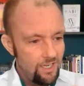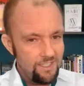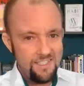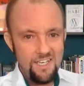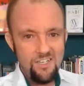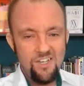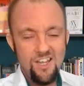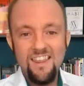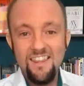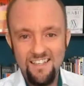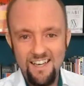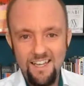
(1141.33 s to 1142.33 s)
and teach it
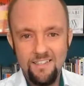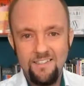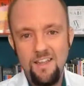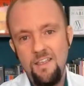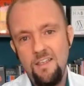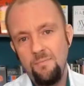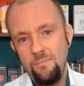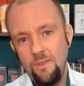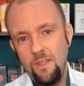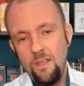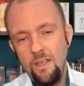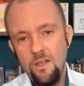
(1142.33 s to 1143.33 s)
the next day.
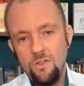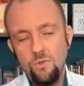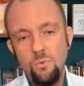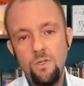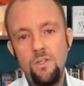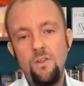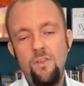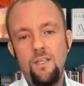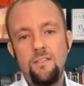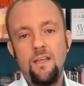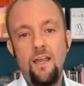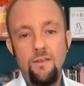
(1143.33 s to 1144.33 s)
So one of the
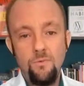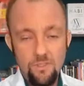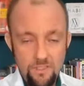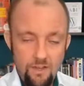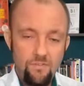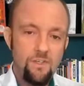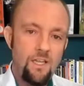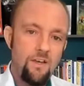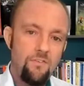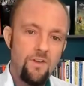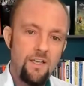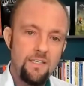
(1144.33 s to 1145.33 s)
things I would definitely
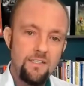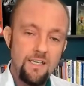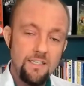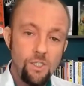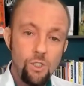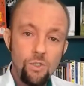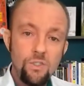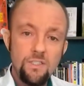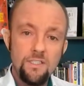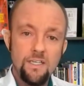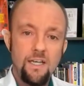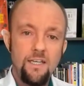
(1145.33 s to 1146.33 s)
advise is look to
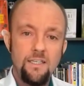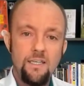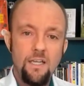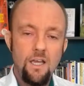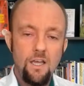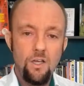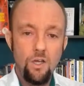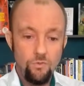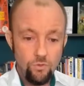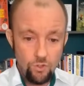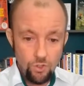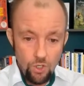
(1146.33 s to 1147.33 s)
time
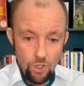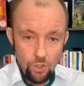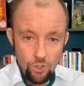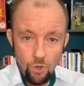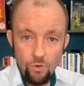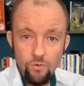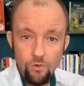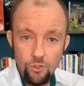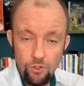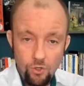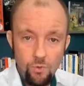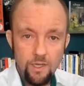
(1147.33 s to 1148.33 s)
and go for a
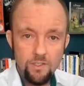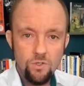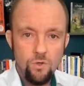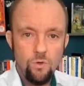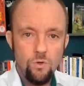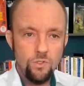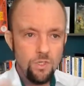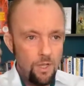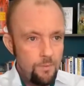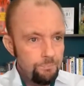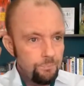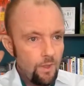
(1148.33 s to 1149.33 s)
UX course.
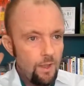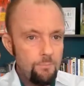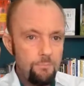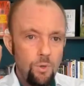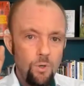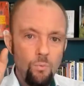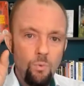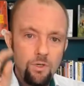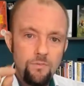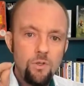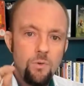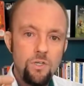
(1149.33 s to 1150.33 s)
But one of
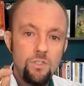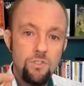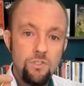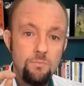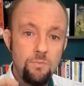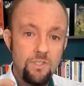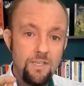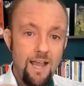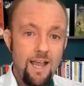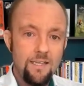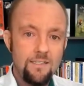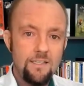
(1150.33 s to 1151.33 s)
the questions you must
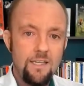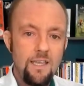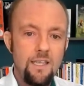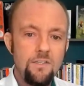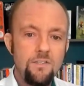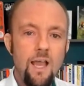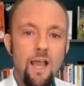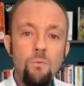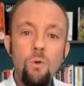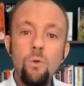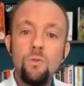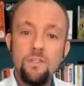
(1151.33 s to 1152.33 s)
ask is, how
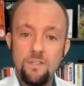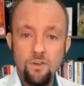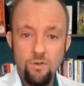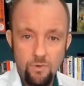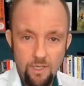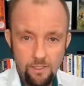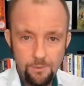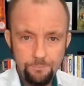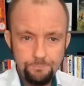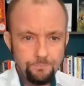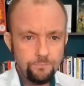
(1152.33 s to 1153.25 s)
old is the curriculum?